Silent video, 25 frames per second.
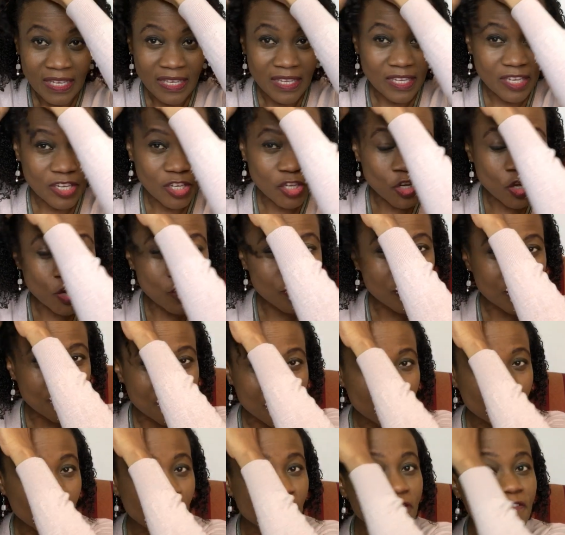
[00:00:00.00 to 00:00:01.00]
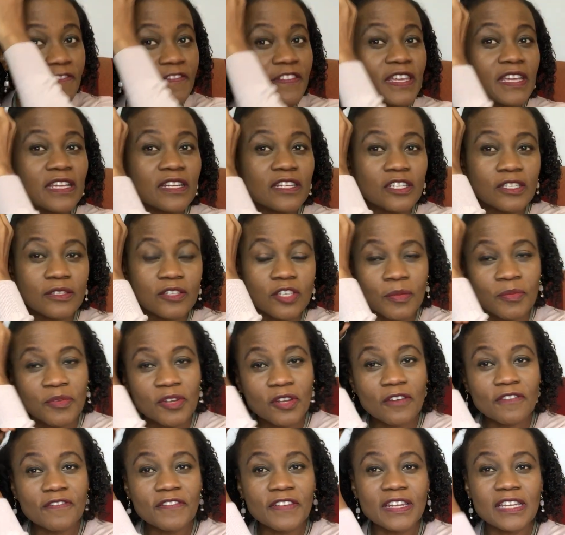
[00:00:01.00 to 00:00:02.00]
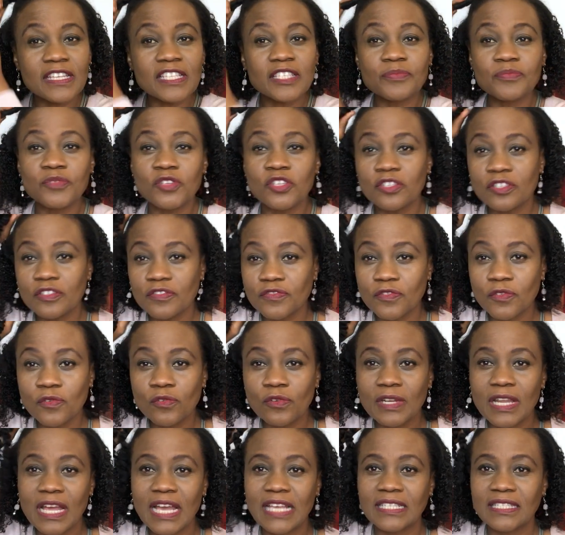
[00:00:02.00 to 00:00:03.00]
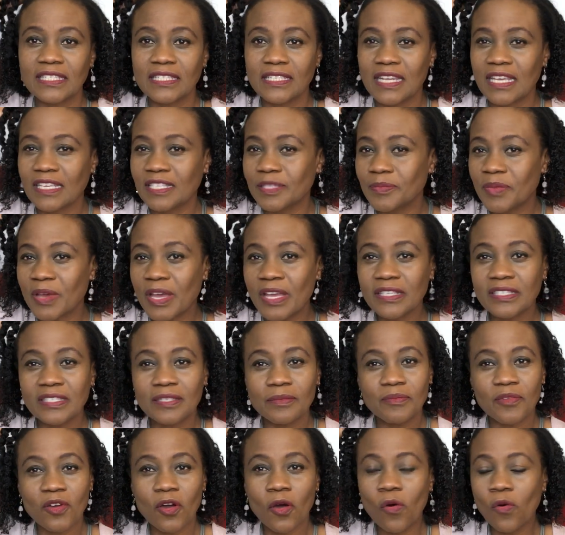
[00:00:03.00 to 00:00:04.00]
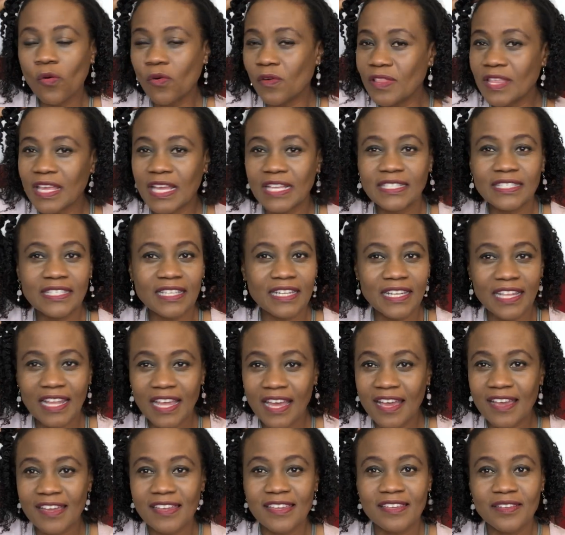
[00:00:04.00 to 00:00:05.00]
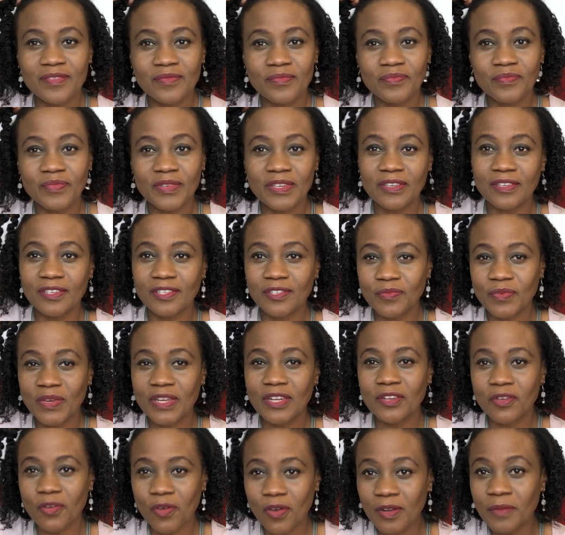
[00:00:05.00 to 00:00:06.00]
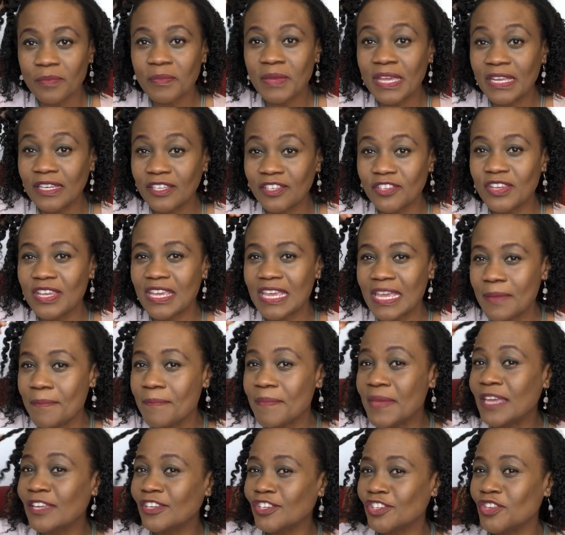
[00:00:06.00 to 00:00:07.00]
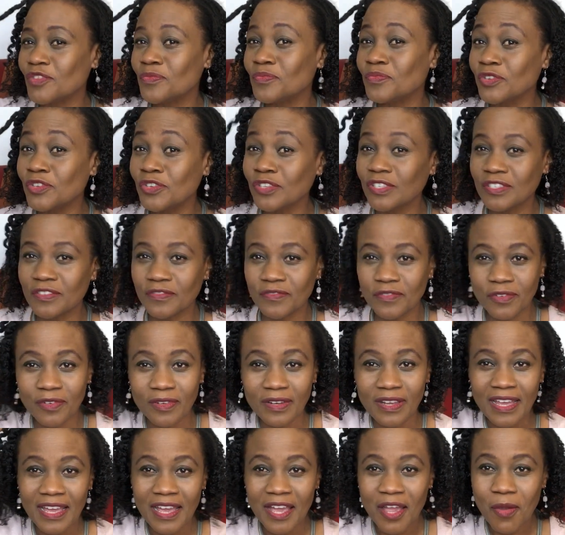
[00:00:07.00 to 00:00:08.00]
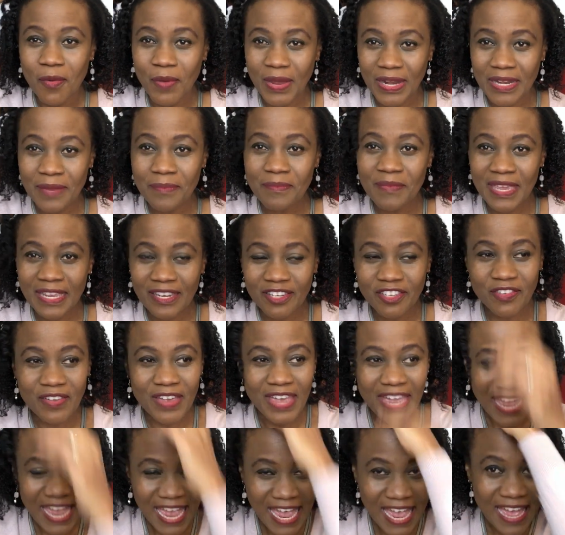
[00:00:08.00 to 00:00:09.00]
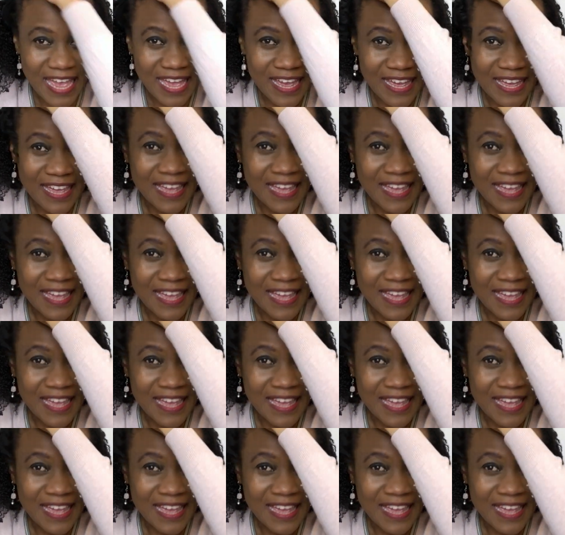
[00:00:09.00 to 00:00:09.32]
you may not feel as beautiful as the next person, but all that's a lie, because when God made you, he made you beautiful. When he made your hair,